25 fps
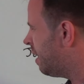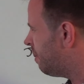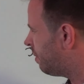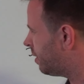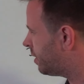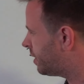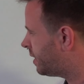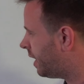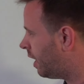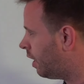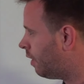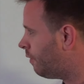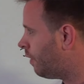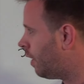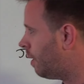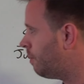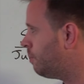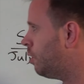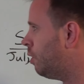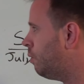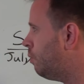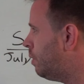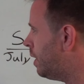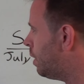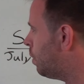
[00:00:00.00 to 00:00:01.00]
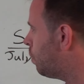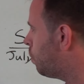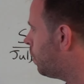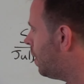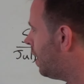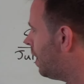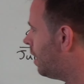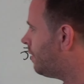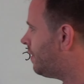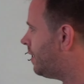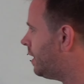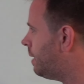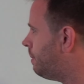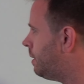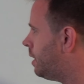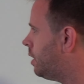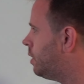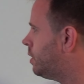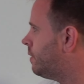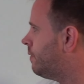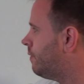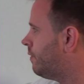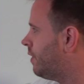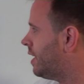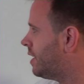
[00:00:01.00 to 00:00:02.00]
Myself, I'm not really aware of anybody
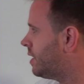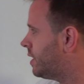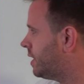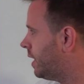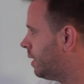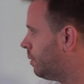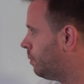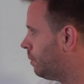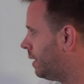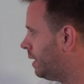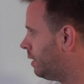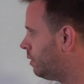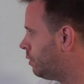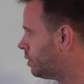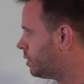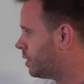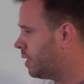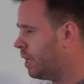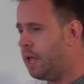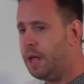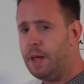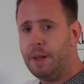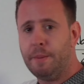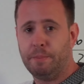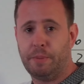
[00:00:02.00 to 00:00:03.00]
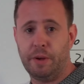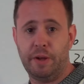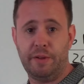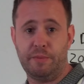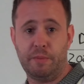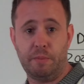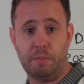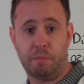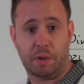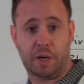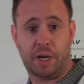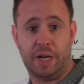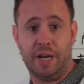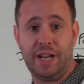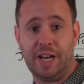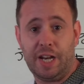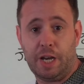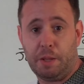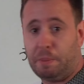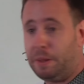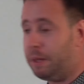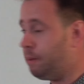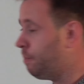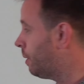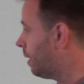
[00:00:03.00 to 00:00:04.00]
who's investing in Wales, but
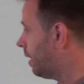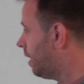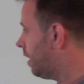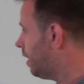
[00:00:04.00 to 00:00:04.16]
clearly people